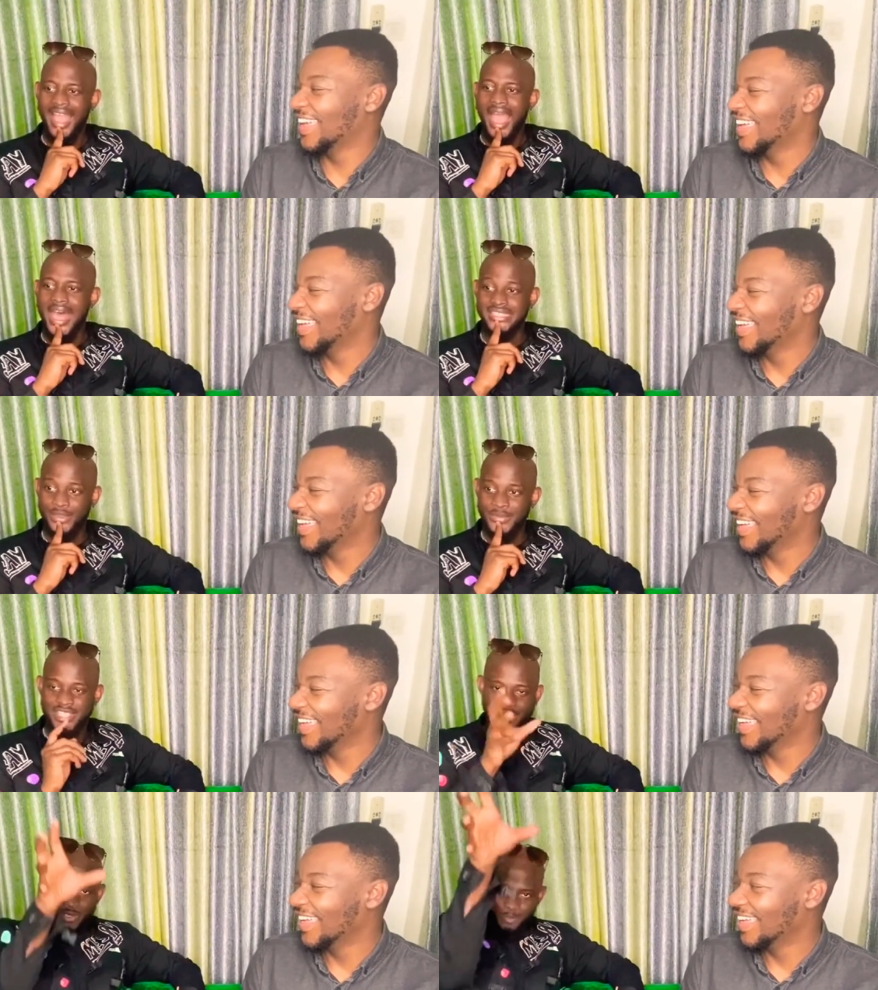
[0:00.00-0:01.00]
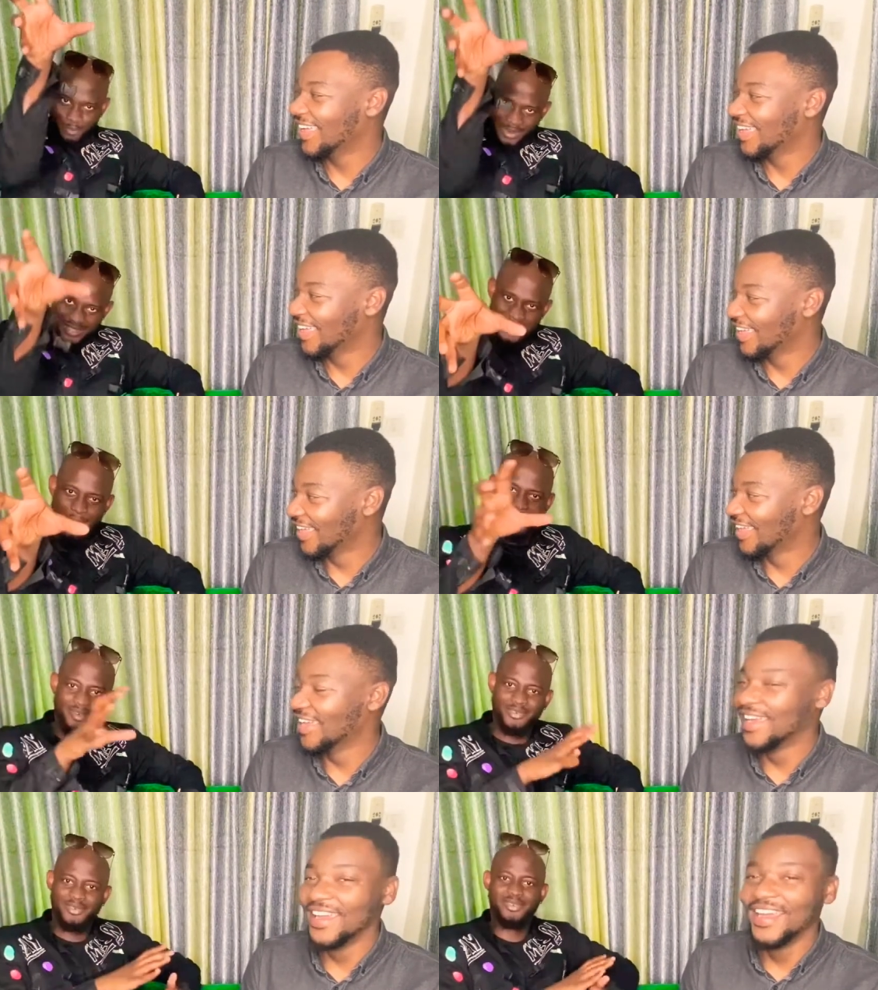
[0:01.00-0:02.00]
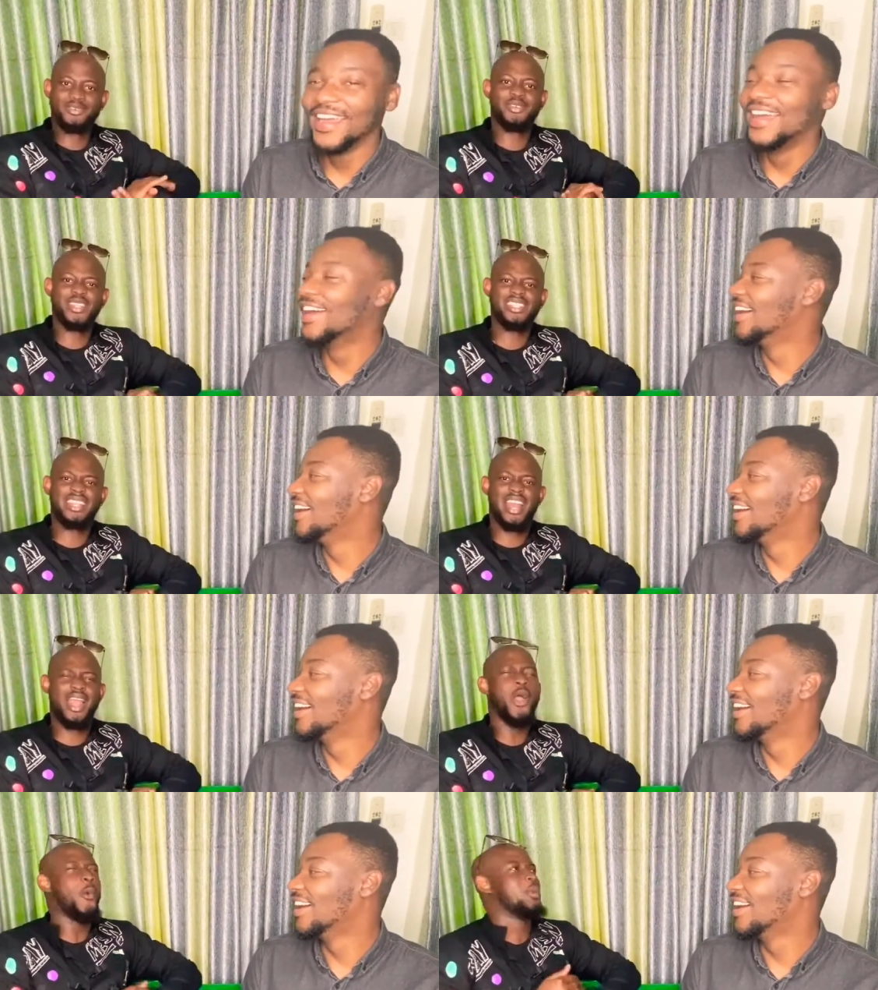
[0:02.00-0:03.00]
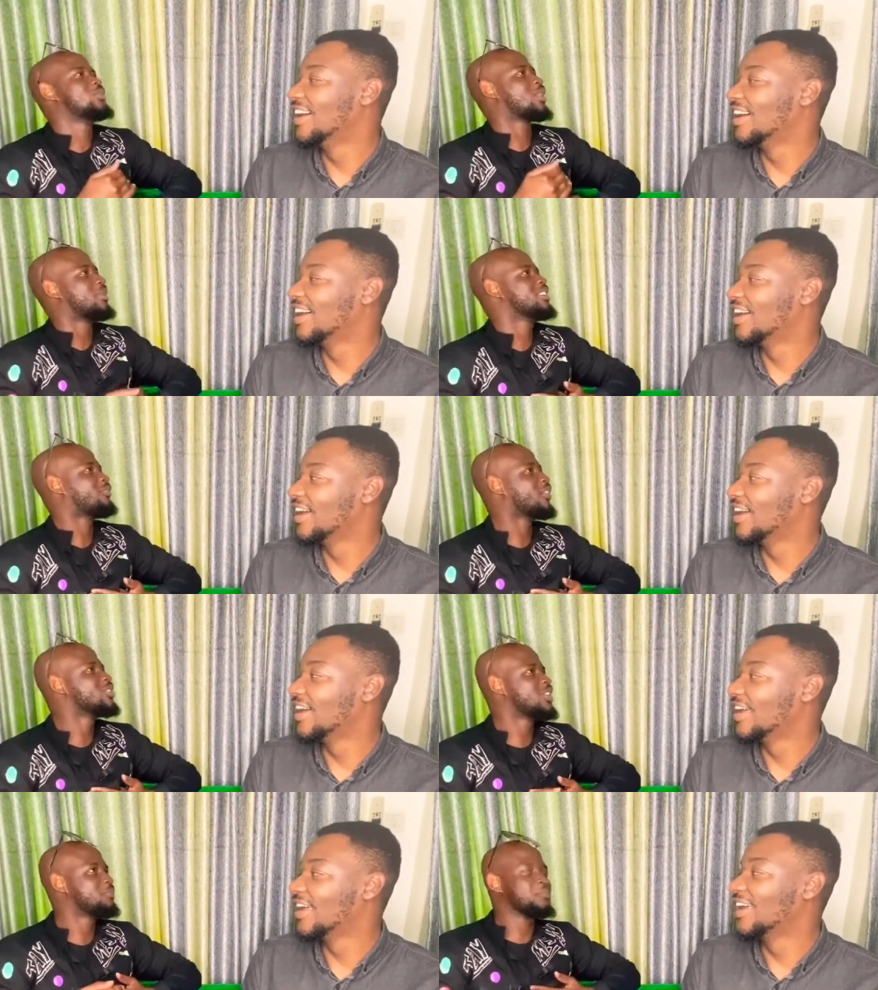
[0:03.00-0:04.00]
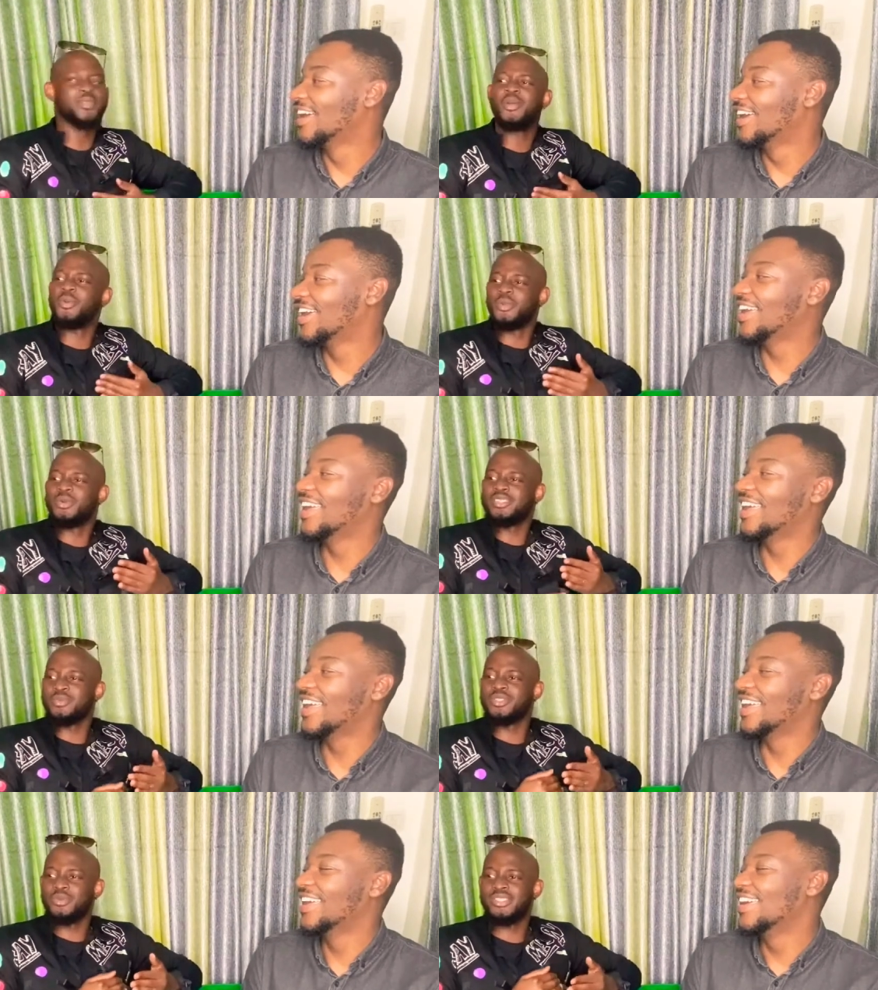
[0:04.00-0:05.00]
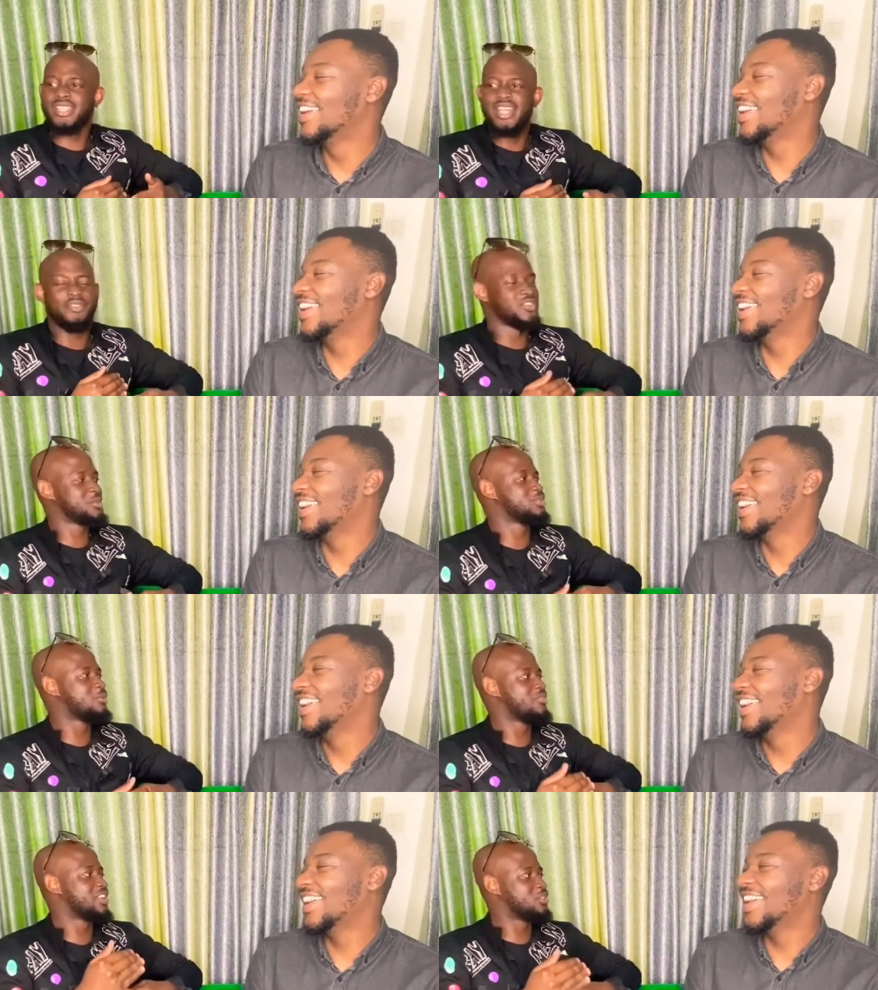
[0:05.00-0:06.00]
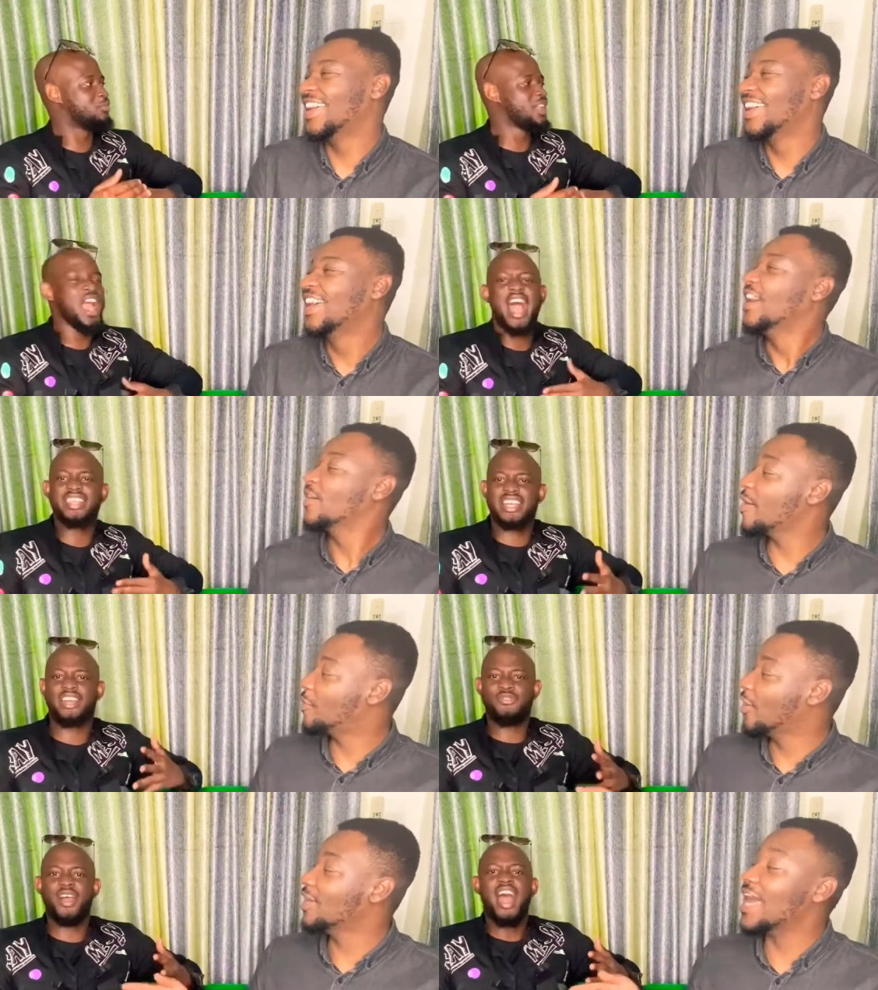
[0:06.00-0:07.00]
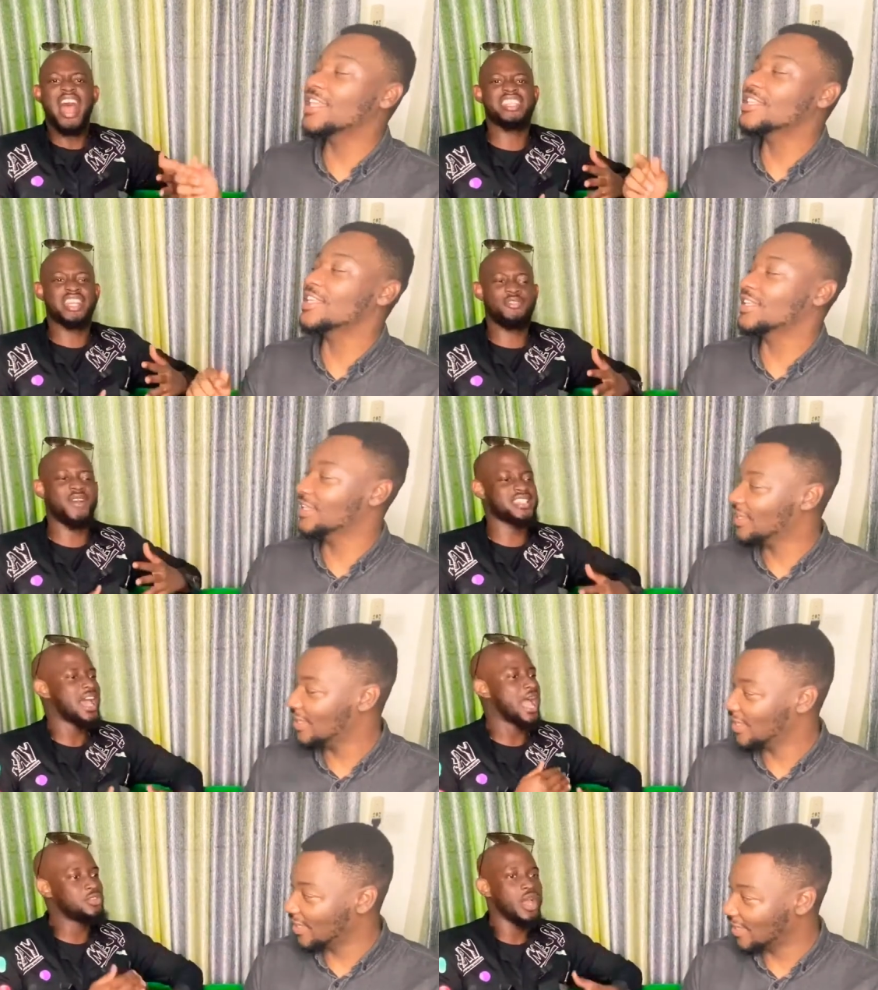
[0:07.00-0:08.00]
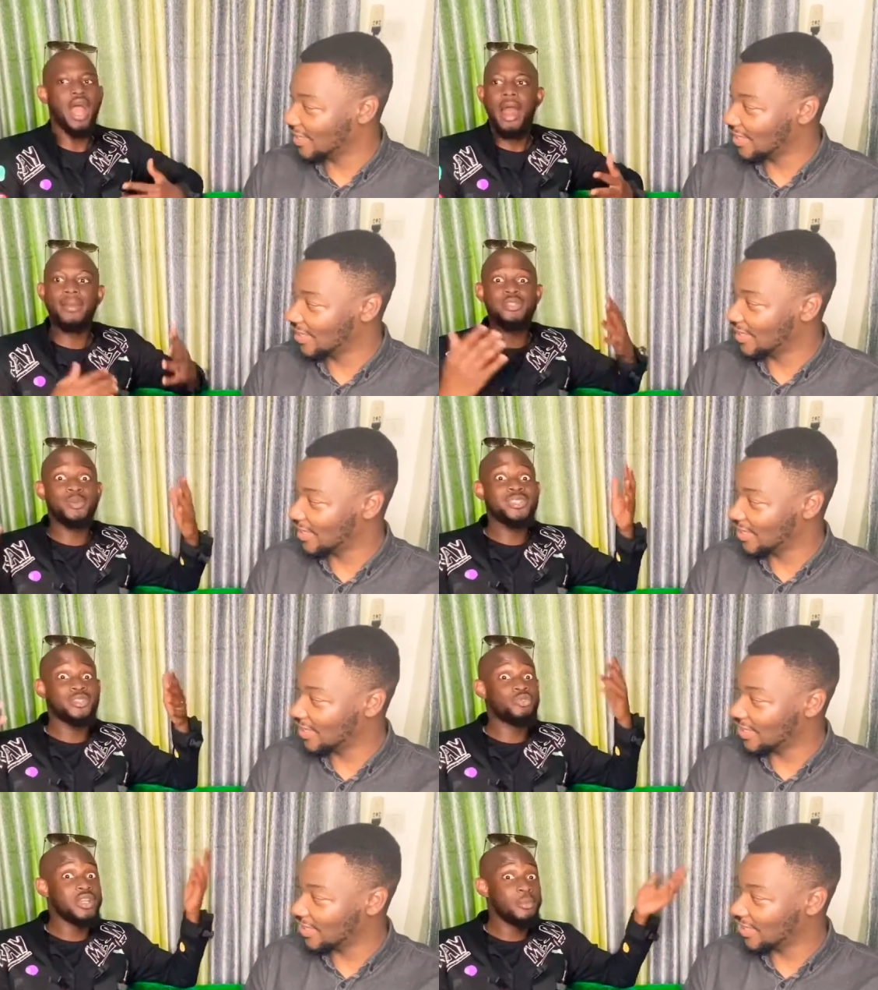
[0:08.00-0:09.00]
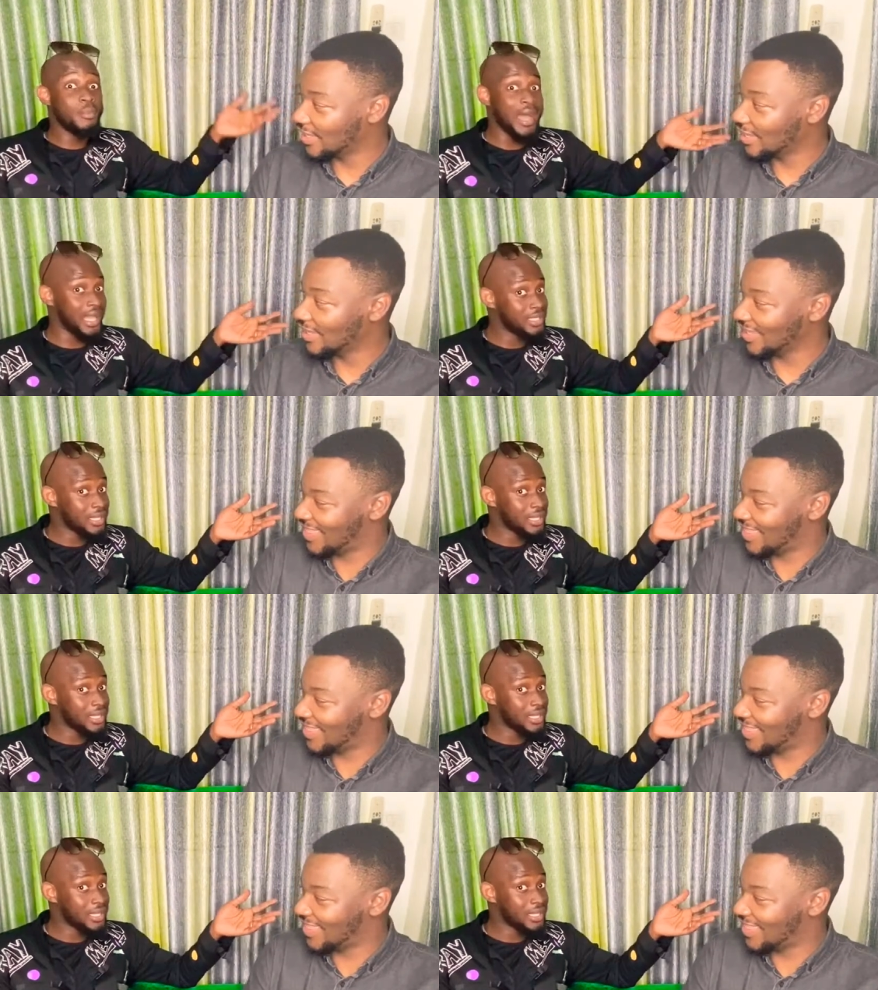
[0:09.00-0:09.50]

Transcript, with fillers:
Speaker 1: i come downstairs just plant camera for, for this we talk about this friendship should be. I, sacrificed. I just, ah, this place is running mad.